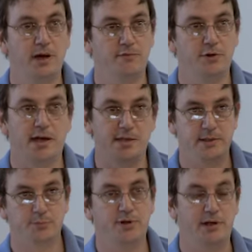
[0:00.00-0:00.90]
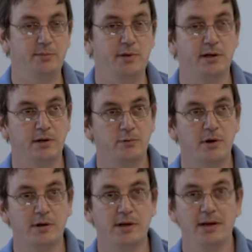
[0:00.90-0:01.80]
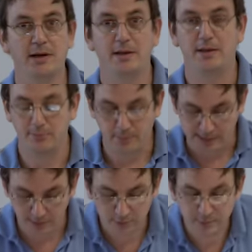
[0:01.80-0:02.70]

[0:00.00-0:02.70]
Have you done some preliminary work? Then by all